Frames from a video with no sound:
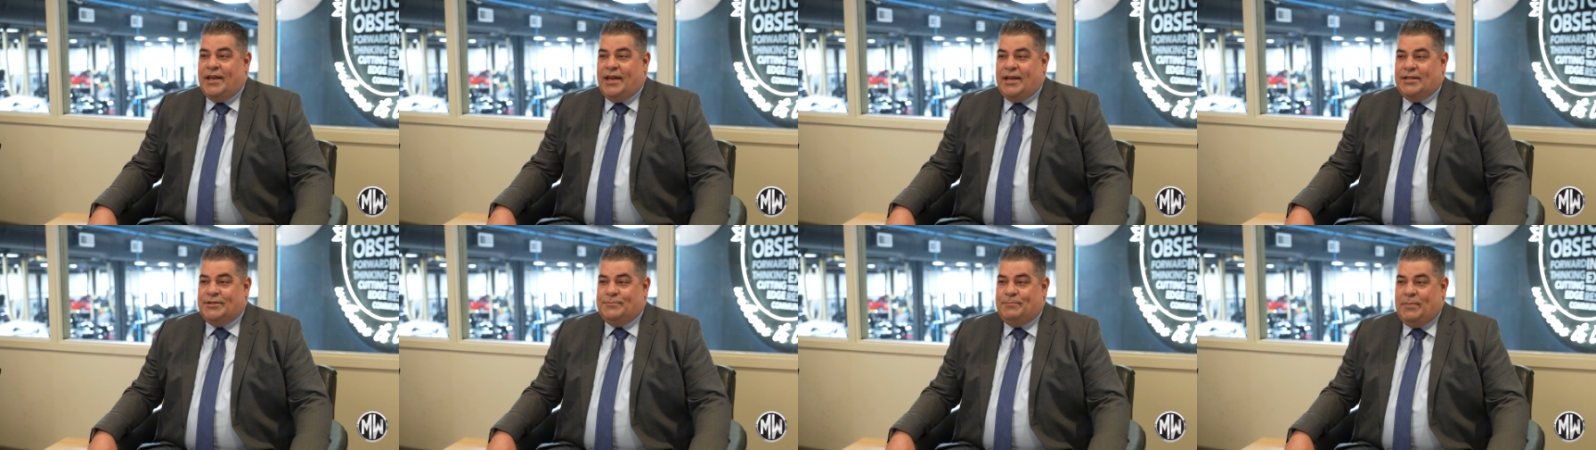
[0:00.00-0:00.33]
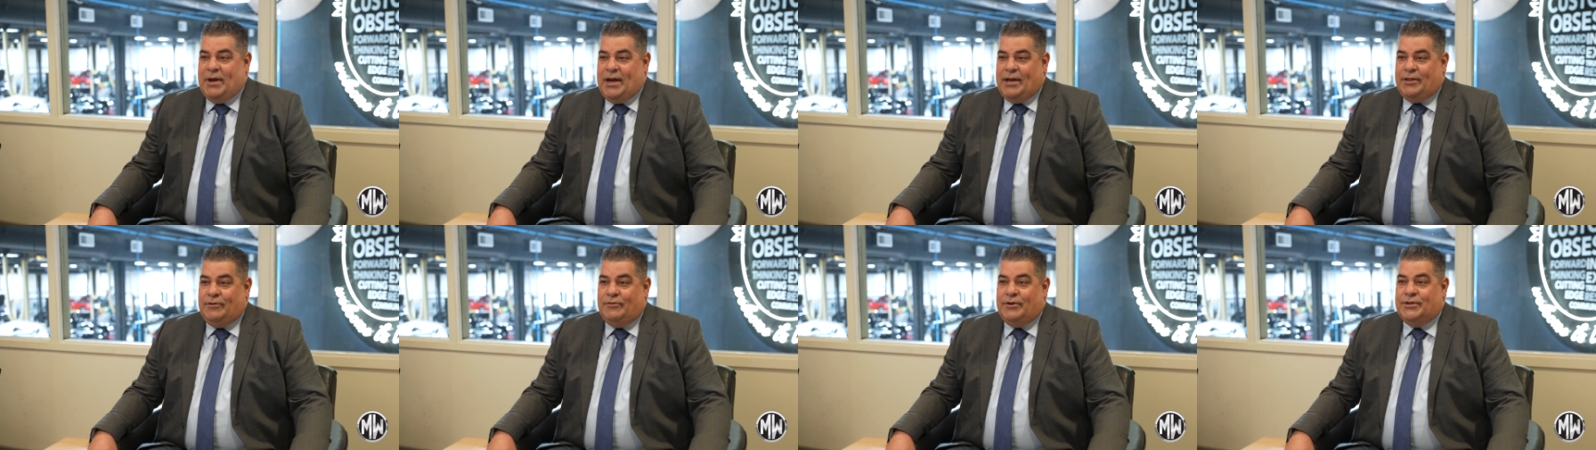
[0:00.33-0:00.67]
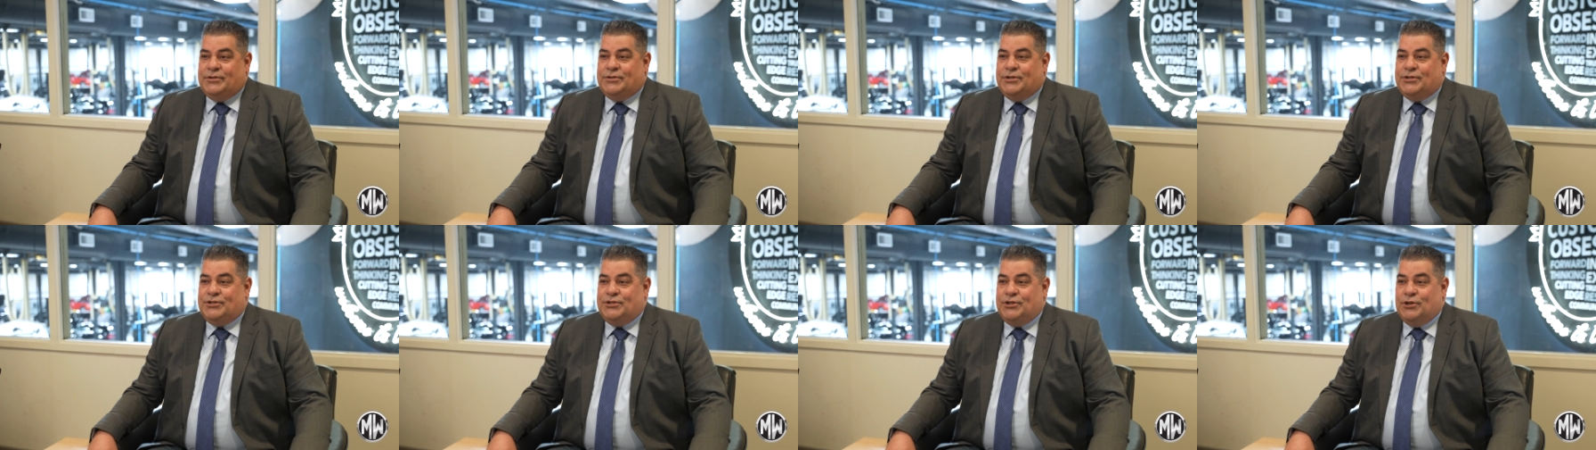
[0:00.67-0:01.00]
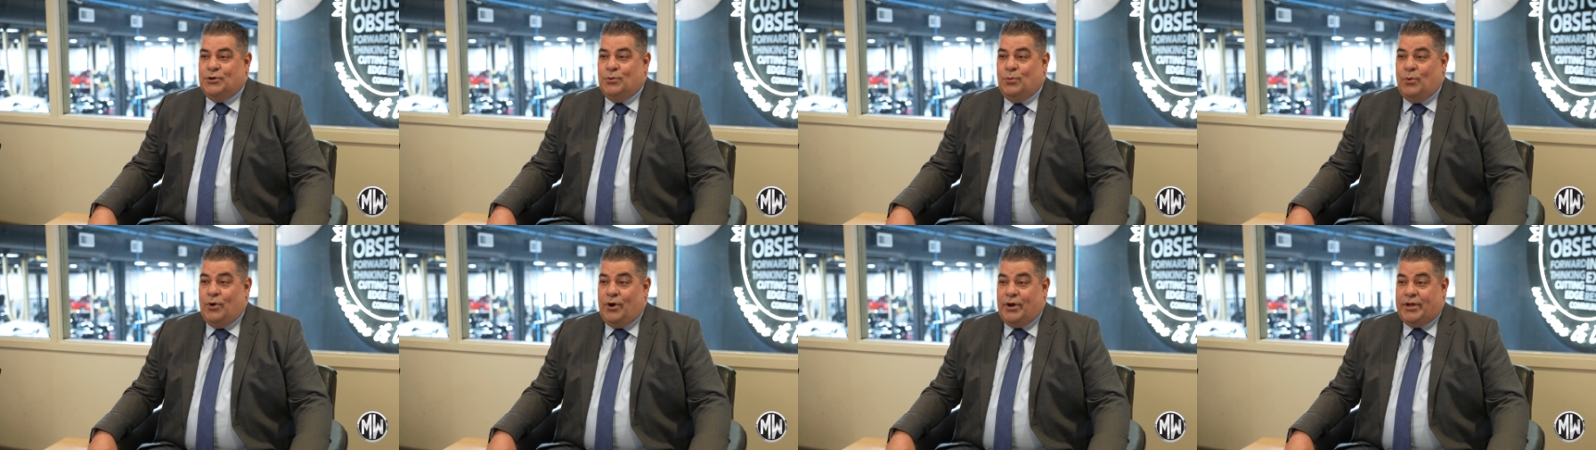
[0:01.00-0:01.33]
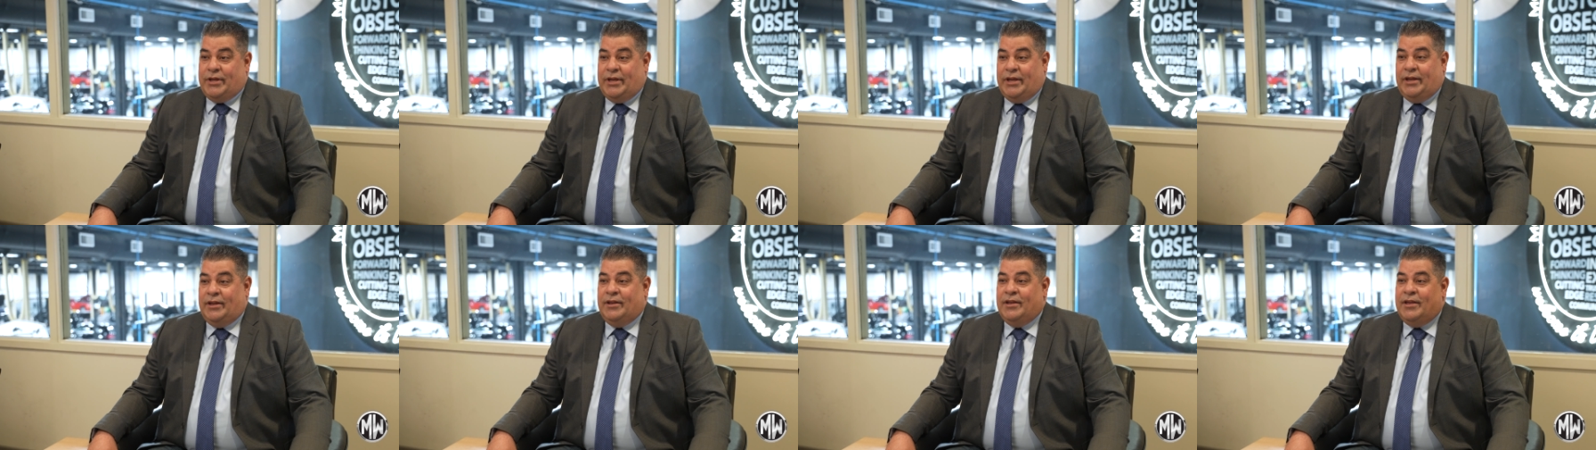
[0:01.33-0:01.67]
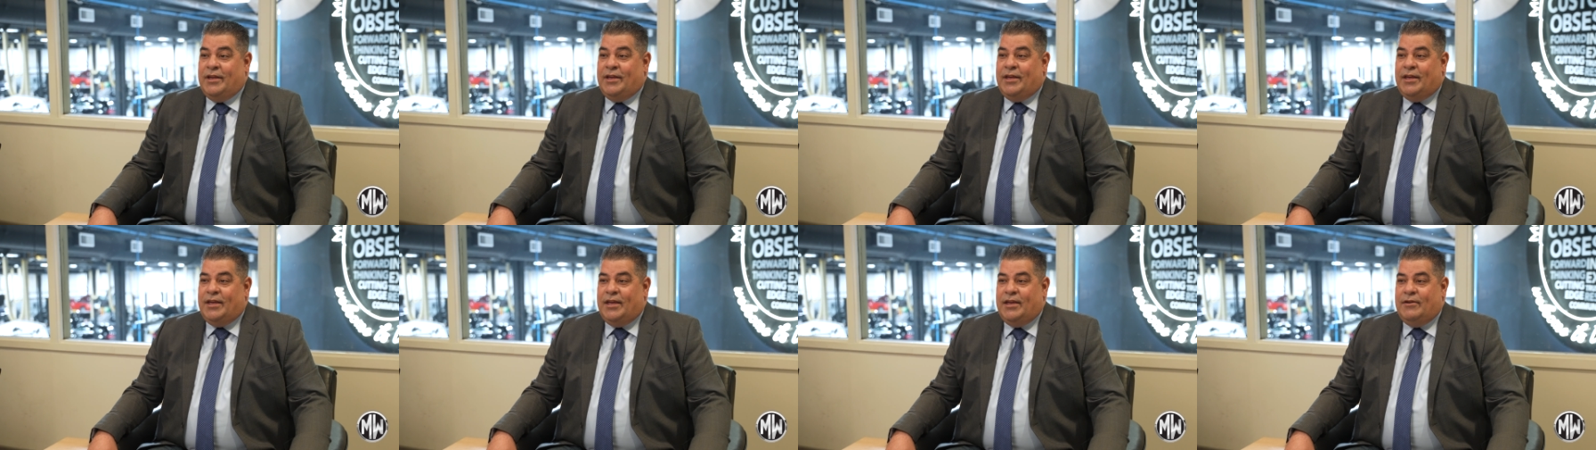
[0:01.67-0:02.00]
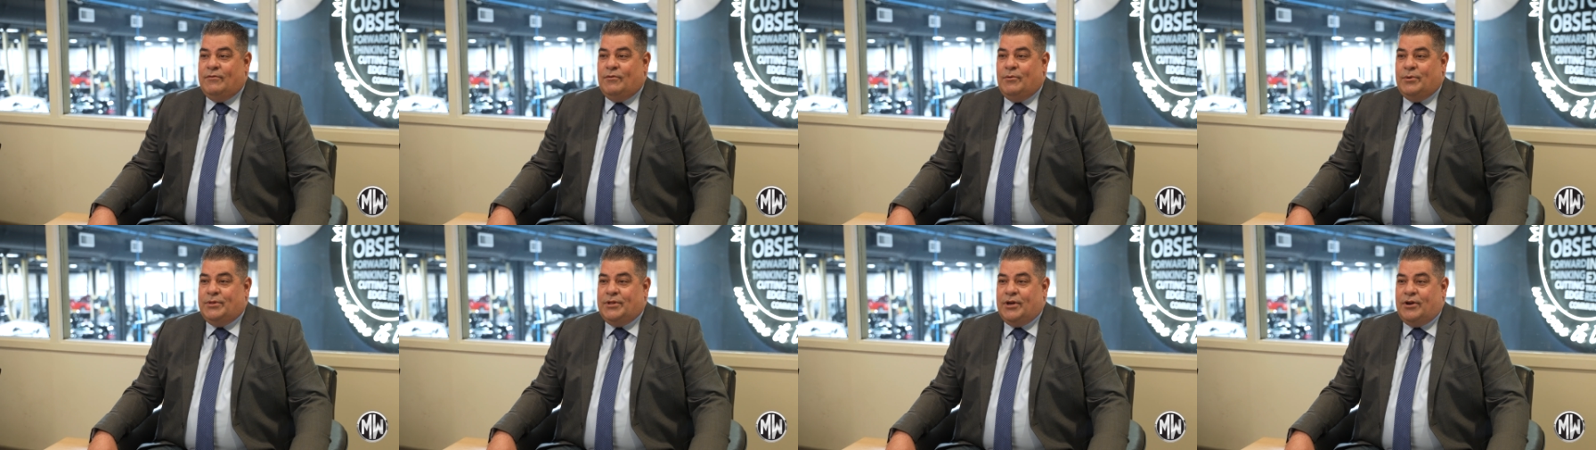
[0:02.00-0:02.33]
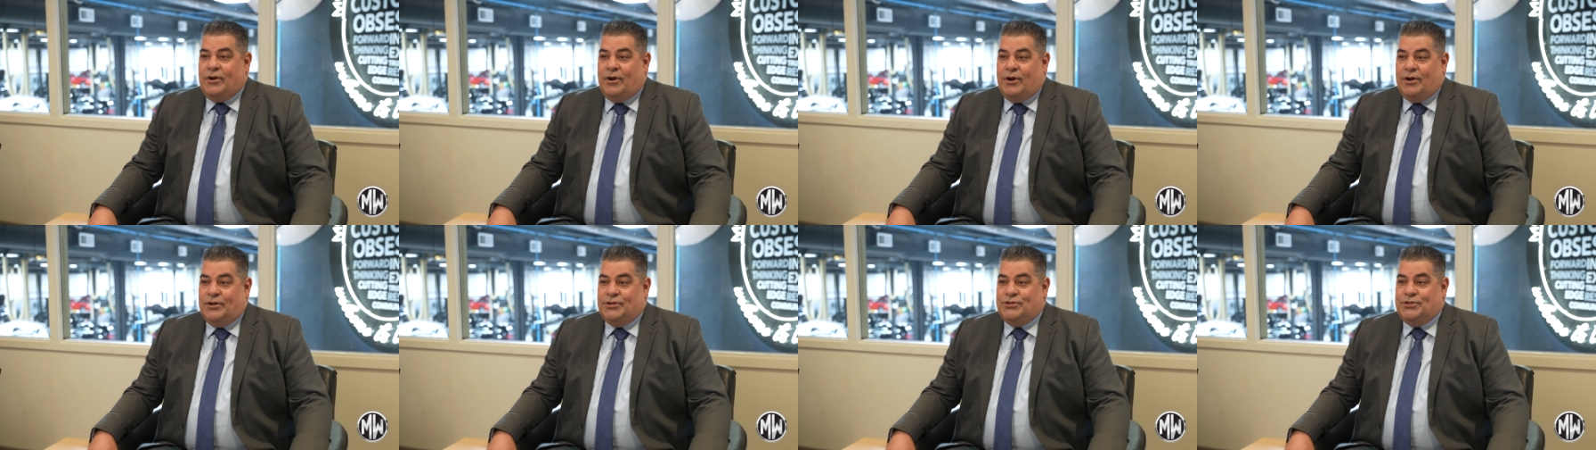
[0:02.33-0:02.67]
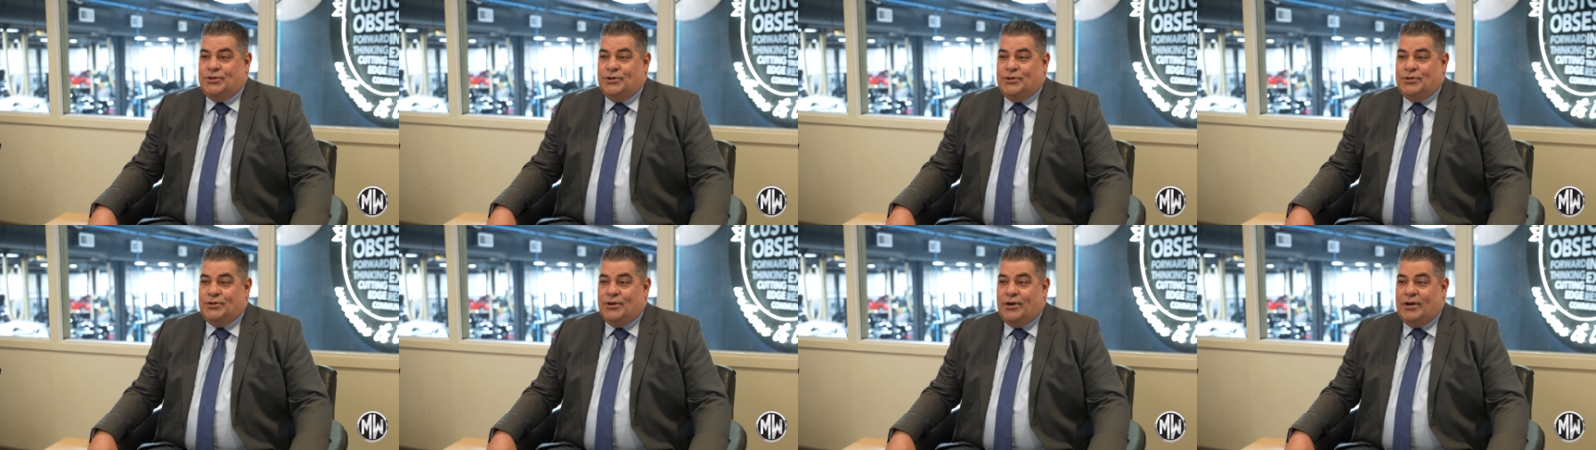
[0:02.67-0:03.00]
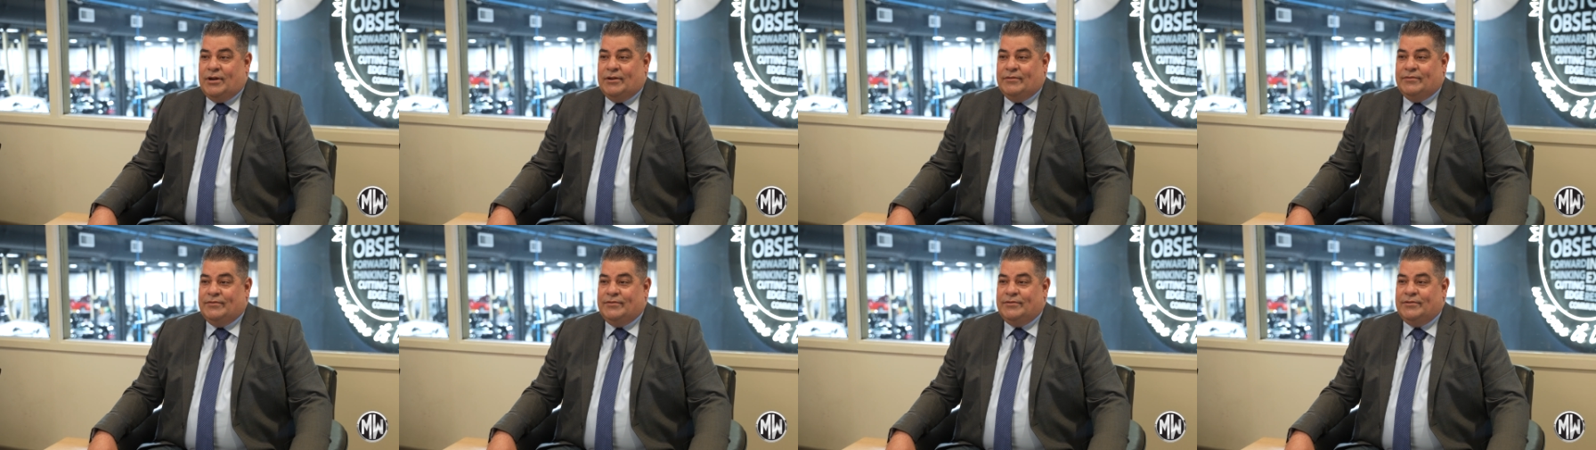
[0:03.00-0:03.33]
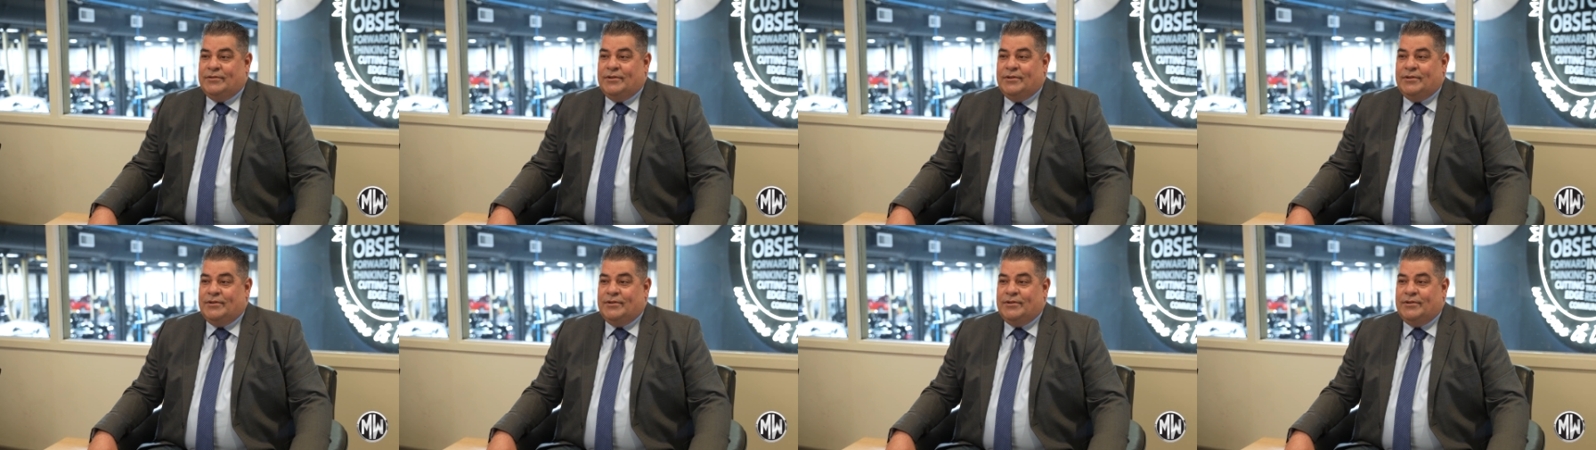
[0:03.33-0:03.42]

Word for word: as batteries are still working, even when the car is turned off,